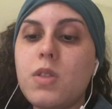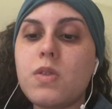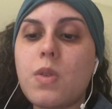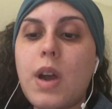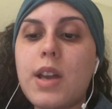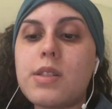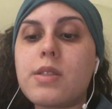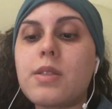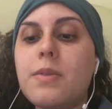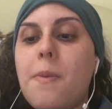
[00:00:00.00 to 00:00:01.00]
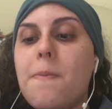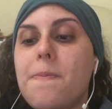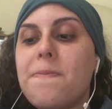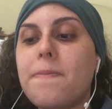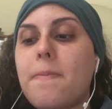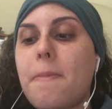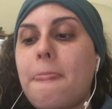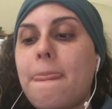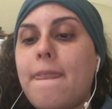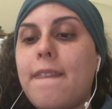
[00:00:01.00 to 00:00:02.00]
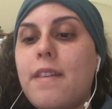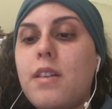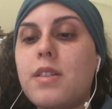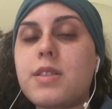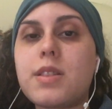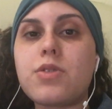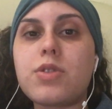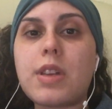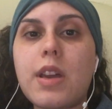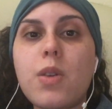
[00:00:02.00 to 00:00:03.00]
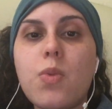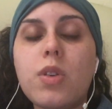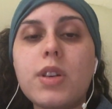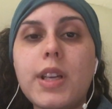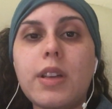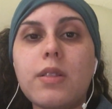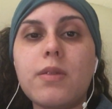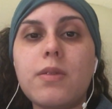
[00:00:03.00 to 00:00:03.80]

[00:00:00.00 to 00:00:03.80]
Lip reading: So guys, this is your second warning.